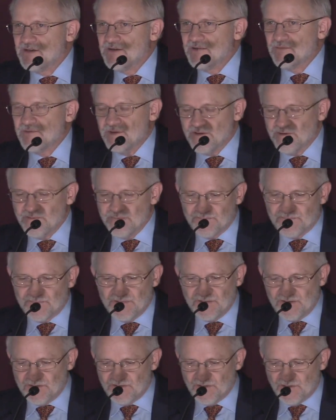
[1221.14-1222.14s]
Well,
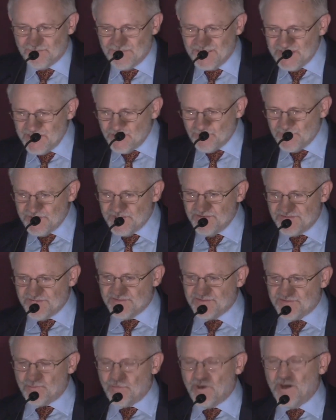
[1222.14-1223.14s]
you know, there are many
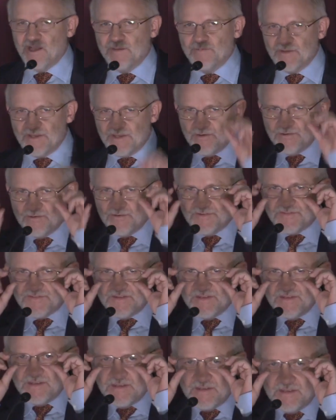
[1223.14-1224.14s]
reasons why, but here's
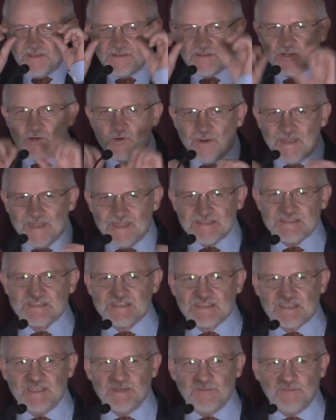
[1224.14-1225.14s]
the, in the grand
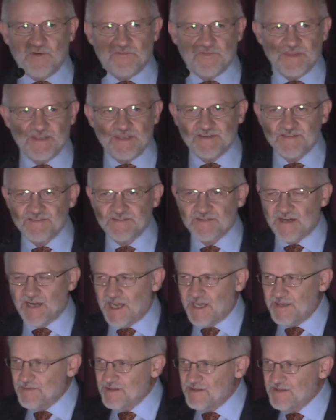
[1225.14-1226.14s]
scheme of things,
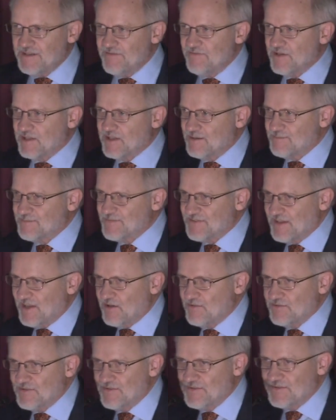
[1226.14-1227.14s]
I believe it comes
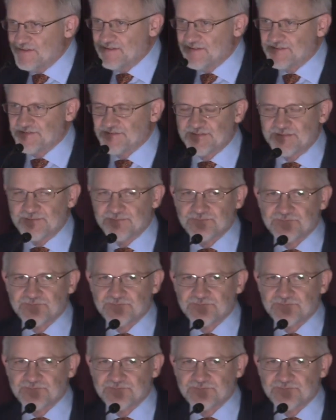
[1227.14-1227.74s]
down to this.